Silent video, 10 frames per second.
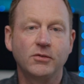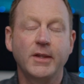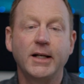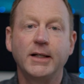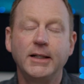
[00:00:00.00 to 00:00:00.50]
So
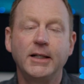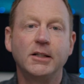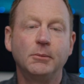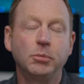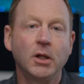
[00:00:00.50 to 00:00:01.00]
then I needed
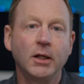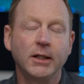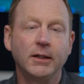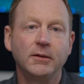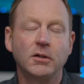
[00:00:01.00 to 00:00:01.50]
a
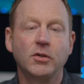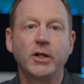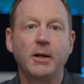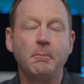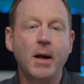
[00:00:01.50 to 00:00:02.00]
plugin to
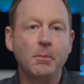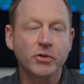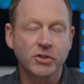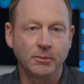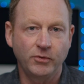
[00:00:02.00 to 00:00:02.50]
create a
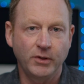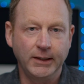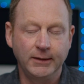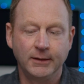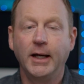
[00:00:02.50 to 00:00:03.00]
membership site,